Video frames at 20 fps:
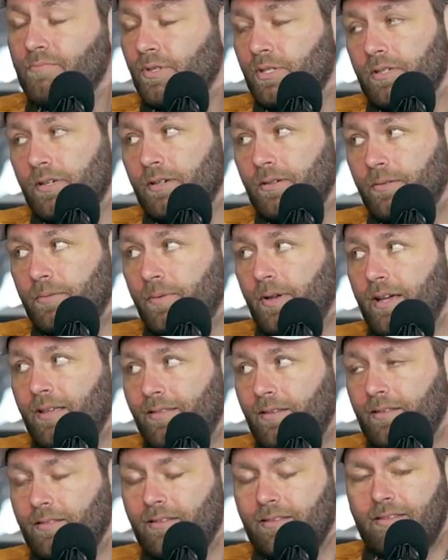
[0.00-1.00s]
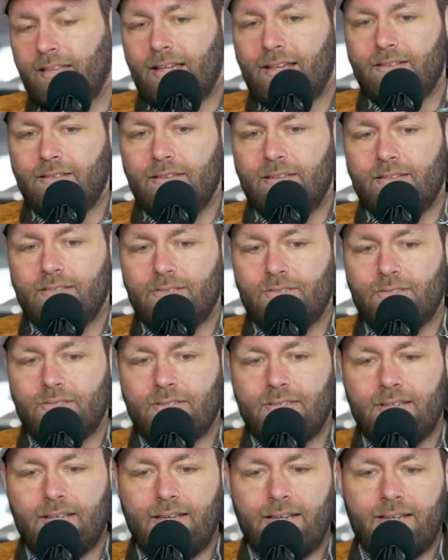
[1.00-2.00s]
So I think that
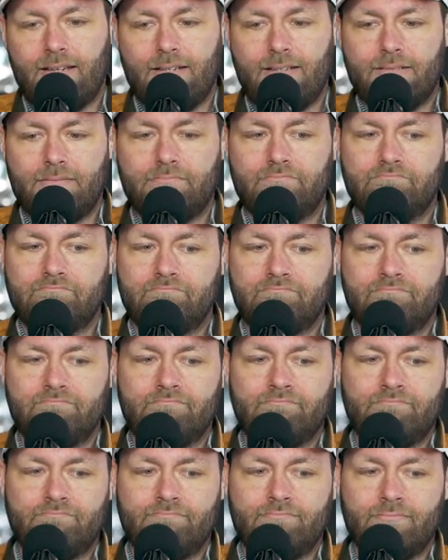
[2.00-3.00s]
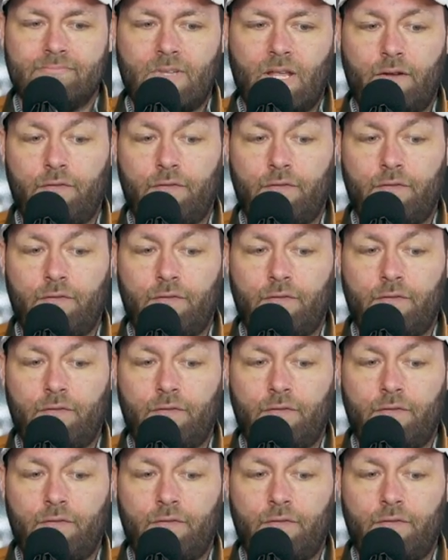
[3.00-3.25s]
is a